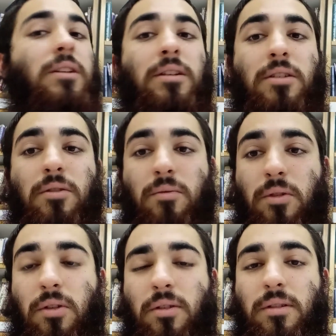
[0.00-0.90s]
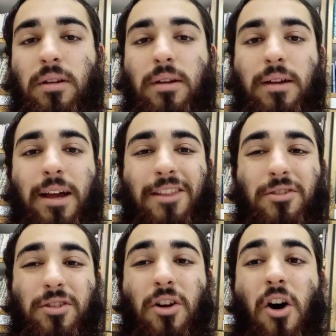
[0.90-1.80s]
into the world and
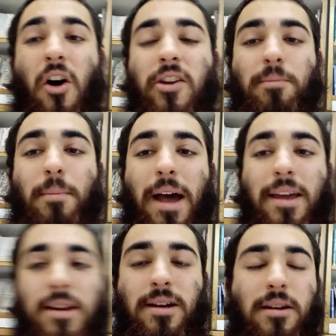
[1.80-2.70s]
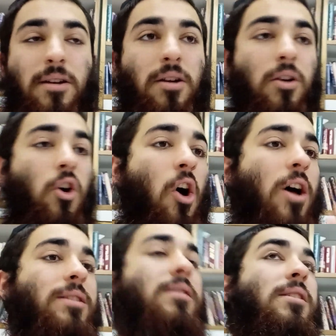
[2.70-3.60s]
there's an automatic,
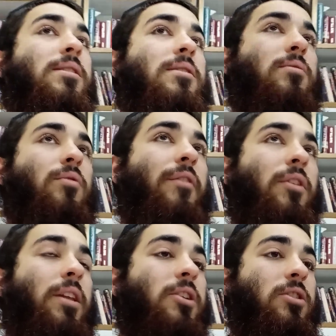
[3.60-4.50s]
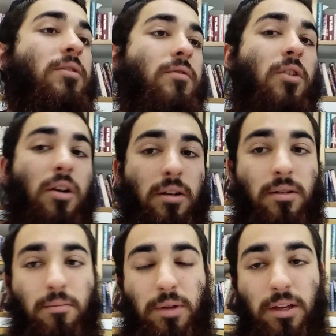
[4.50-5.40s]
constant revelation of God
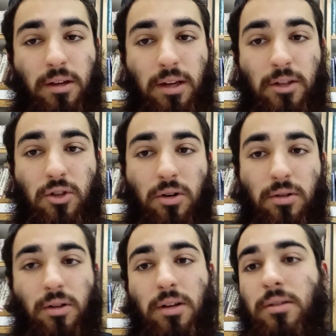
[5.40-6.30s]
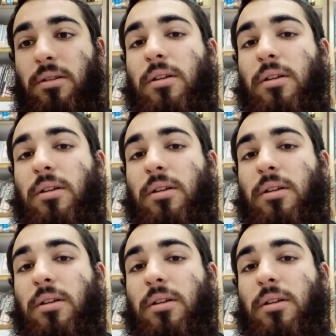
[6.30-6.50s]
being internalized.